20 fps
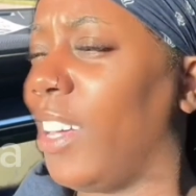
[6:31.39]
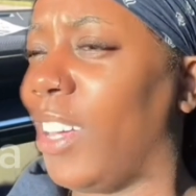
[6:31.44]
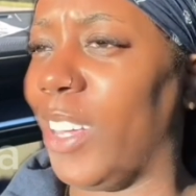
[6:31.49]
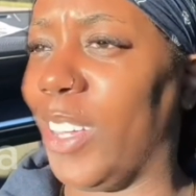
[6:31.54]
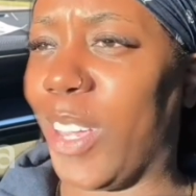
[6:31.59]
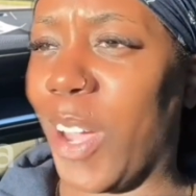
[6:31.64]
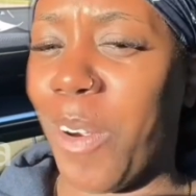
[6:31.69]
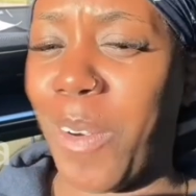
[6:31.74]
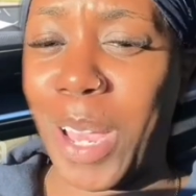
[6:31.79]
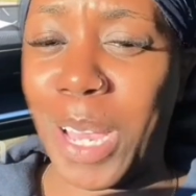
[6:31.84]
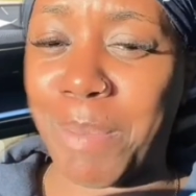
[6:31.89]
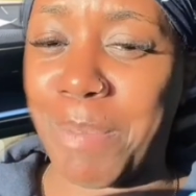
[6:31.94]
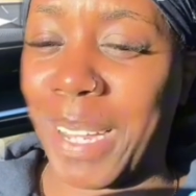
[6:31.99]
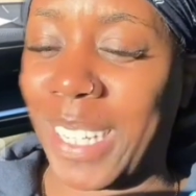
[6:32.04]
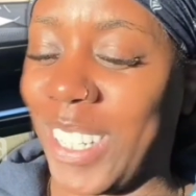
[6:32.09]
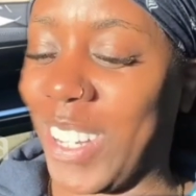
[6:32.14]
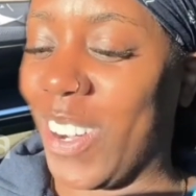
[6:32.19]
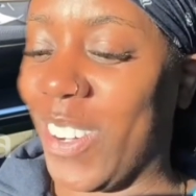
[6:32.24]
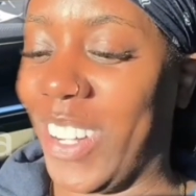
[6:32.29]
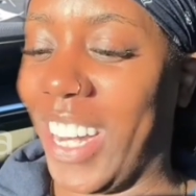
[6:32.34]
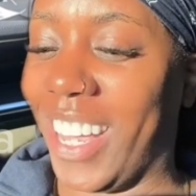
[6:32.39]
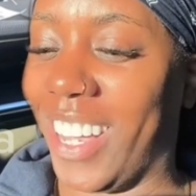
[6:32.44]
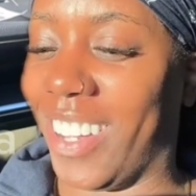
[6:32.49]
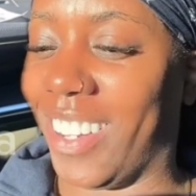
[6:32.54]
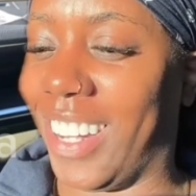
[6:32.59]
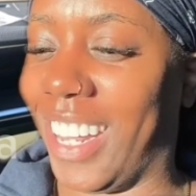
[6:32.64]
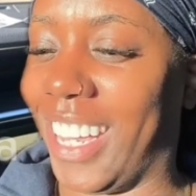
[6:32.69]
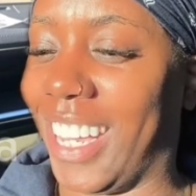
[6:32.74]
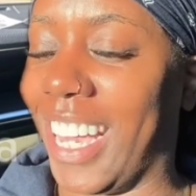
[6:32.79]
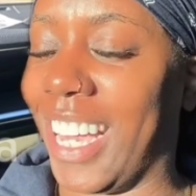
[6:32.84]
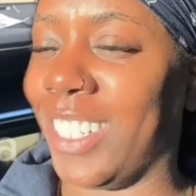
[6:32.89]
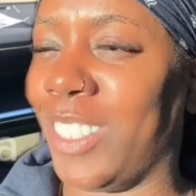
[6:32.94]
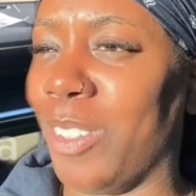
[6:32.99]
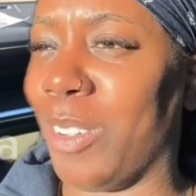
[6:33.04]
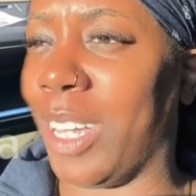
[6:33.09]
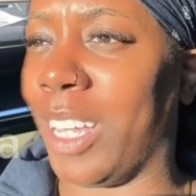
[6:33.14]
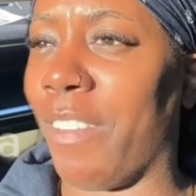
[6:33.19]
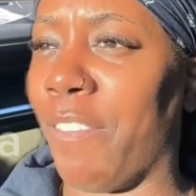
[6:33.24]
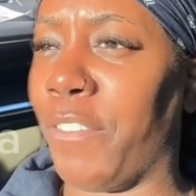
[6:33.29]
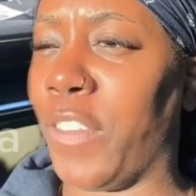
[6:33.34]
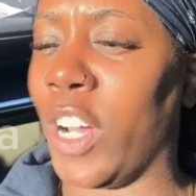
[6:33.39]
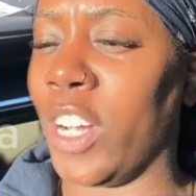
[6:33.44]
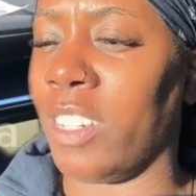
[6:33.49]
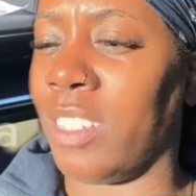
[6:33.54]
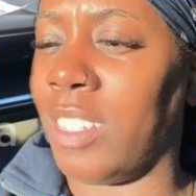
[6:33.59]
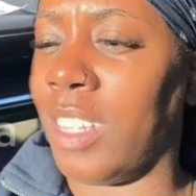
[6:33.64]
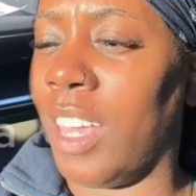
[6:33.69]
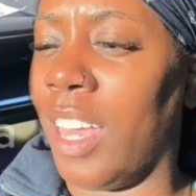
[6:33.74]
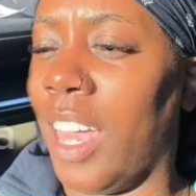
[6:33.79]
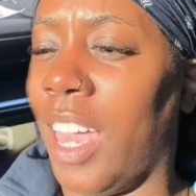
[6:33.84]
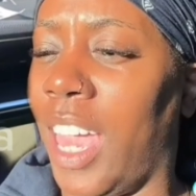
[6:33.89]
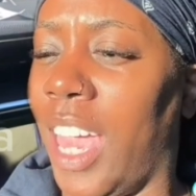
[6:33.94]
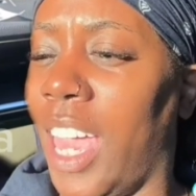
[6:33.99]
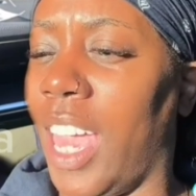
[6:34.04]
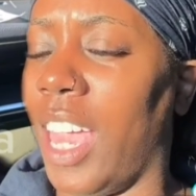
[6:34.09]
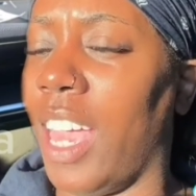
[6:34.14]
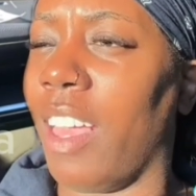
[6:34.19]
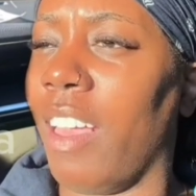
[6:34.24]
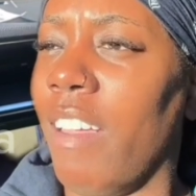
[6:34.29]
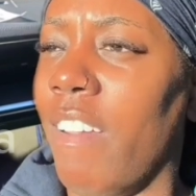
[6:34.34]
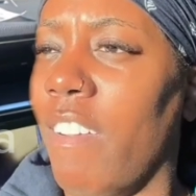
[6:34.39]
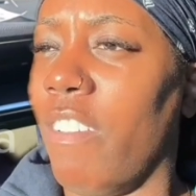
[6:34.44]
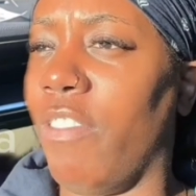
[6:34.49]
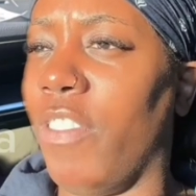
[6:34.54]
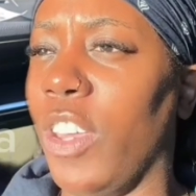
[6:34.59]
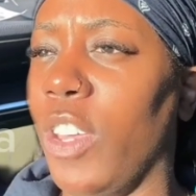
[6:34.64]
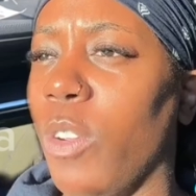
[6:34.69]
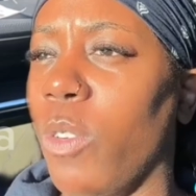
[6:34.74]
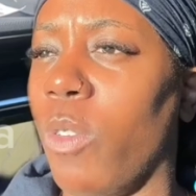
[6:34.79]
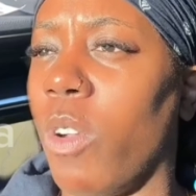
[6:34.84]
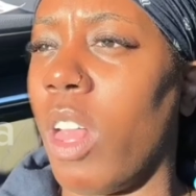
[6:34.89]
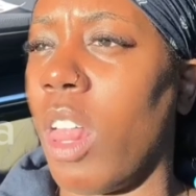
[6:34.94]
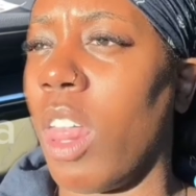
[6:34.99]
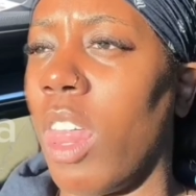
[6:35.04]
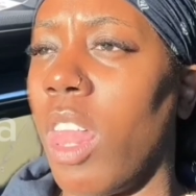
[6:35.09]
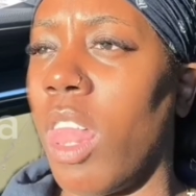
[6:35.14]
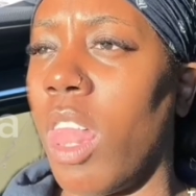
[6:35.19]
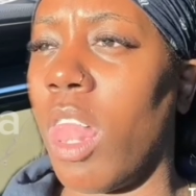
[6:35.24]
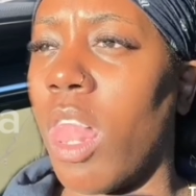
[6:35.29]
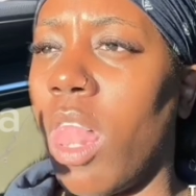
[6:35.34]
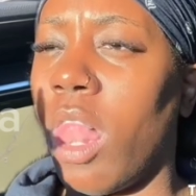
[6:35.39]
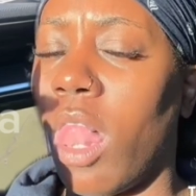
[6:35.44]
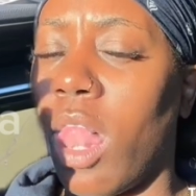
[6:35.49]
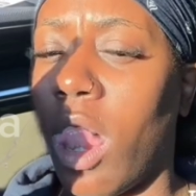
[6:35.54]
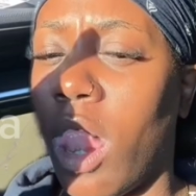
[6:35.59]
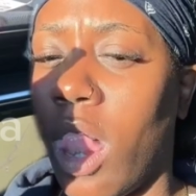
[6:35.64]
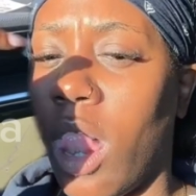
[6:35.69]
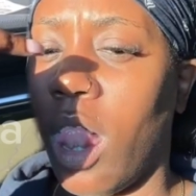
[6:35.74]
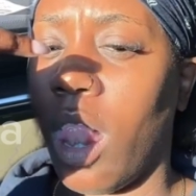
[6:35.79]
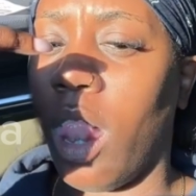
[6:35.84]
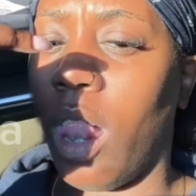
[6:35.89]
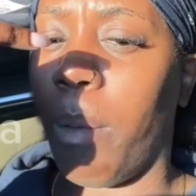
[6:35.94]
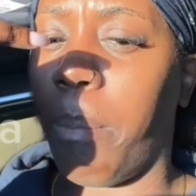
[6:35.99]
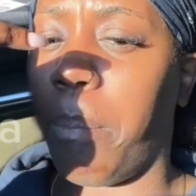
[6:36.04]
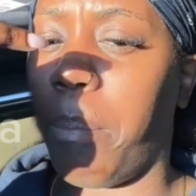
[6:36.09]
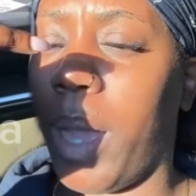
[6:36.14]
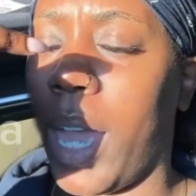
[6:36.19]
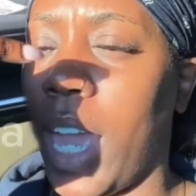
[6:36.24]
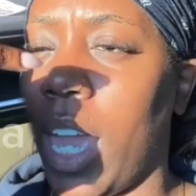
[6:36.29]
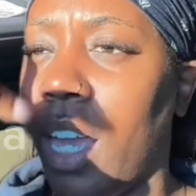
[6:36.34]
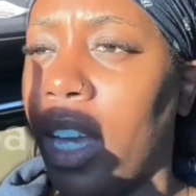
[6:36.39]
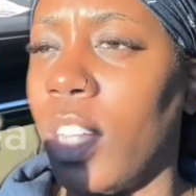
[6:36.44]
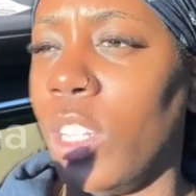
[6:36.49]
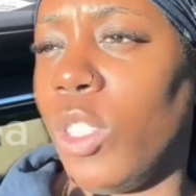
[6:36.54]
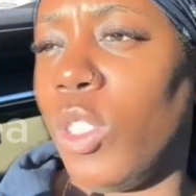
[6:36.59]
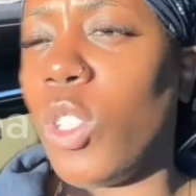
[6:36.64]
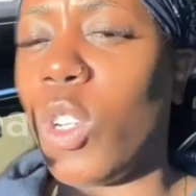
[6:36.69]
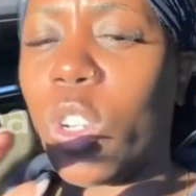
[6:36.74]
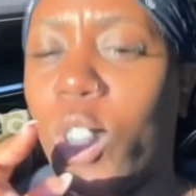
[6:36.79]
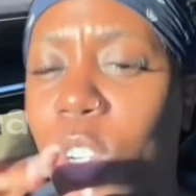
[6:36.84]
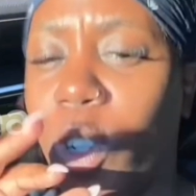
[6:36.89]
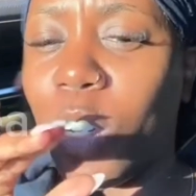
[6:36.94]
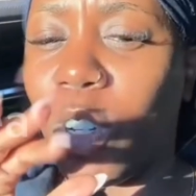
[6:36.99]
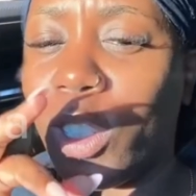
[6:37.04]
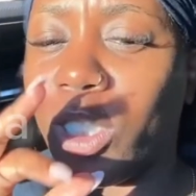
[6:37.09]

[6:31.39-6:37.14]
Your ass about to go down. And guess who get first hand view? Me. Doodles.